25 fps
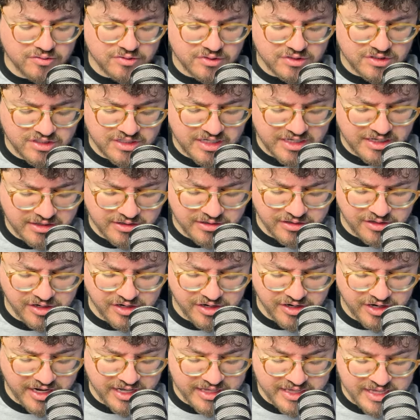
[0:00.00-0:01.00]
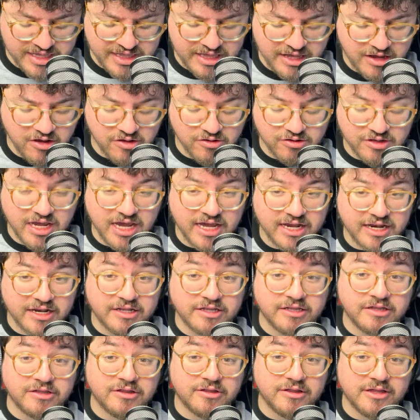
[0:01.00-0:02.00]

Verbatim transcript: singular and then they all kind of,